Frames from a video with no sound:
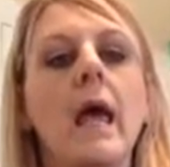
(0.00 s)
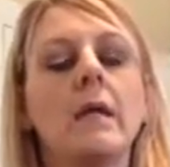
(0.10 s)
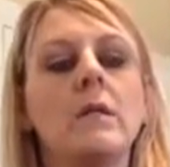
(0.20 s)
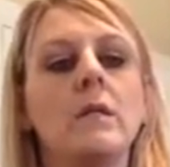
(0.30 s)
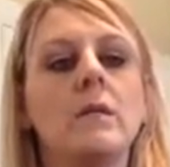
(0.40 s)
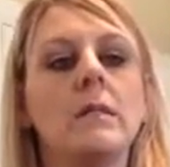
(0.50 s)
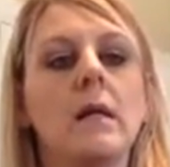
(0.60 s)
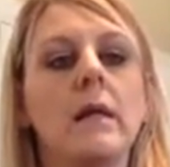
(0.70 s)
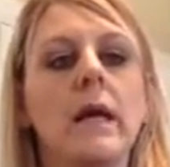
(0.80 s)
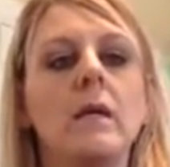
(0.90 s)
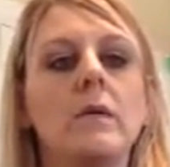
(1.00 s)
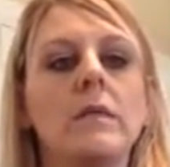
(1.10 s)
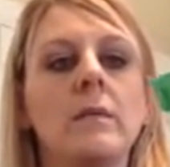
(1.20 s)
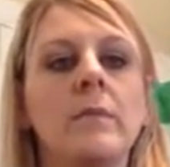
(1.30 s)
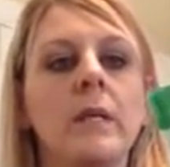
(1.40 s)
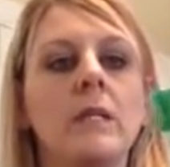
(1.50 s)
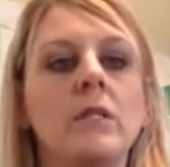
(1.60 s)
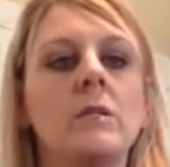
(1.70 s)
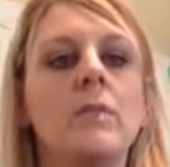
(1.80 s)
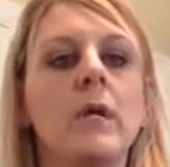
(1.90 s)
And to use the clay, you simply
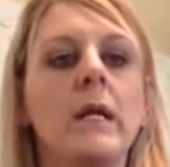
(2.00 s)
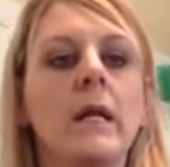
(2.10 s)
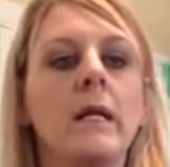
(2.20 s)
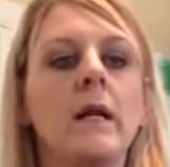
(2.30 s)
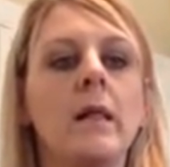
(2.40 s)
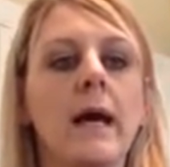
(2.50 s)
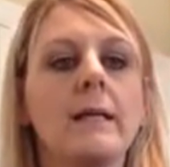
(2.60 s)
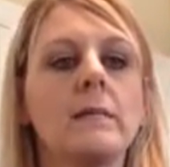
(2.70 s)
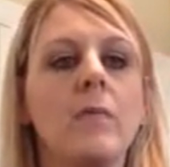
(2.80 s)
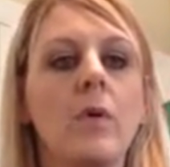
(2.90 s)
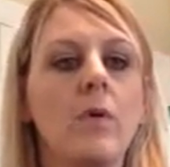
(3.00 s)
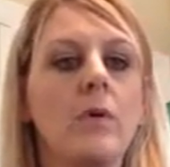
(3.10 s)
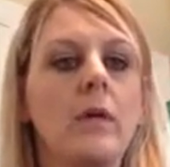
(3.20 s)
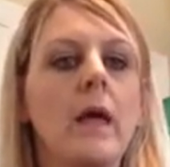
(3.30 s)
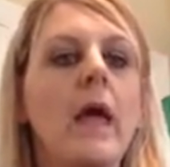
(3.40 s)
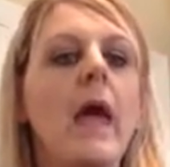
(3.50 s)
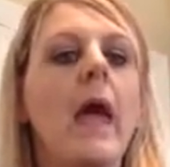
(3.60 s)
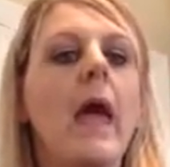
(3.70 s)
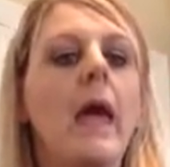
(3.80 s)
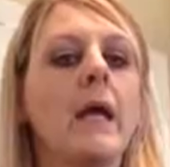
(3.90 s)
just put it in a glass bowl
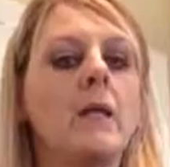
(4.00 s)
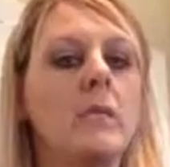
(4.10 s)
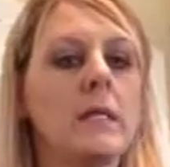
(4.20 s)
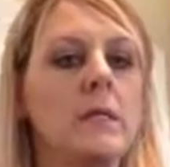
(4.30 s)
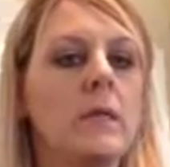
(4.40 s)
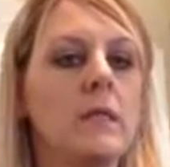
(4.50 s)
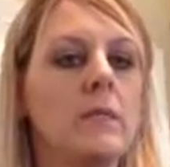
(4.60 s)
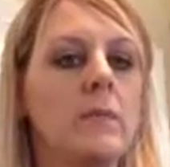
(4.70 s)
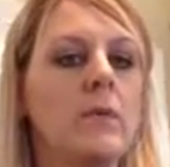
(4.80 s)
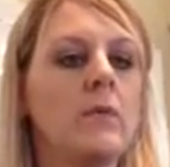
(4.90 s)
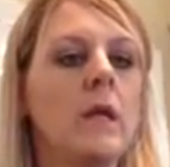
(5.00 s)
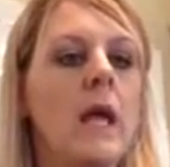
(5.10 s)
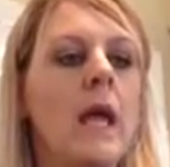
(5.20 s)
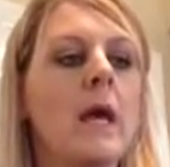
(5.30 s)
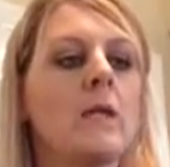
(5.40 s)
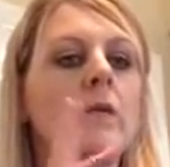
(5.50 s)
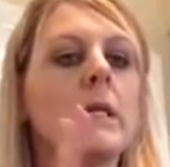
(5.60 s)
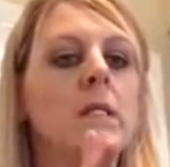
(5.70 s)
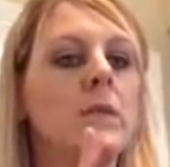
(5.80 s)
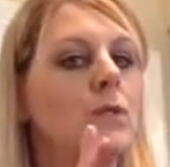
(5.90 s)
and you mix it with a spoon and you
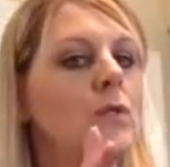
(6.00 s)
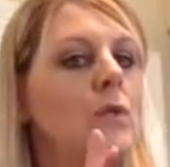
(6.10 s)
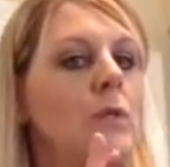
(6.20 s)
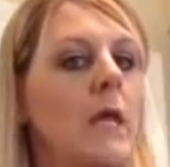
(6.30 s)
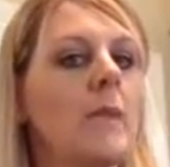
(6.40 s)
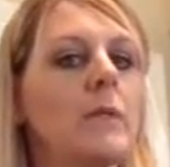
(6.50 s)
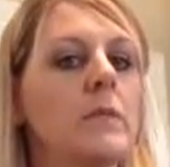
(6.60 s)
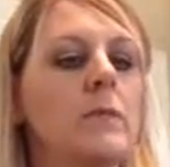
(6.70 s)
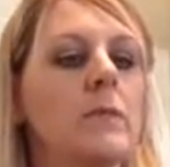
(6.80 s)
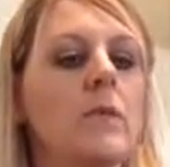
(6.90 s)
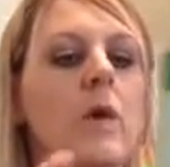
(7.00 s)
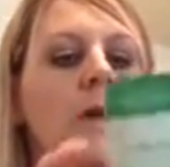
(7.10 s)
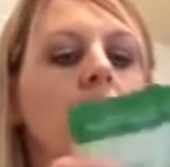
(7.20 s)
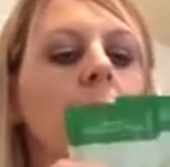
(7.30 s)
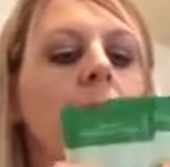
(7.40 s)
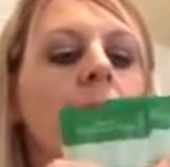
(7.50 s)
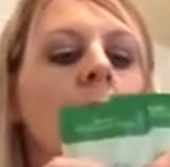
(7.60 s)
mix it with two tablespoons of water.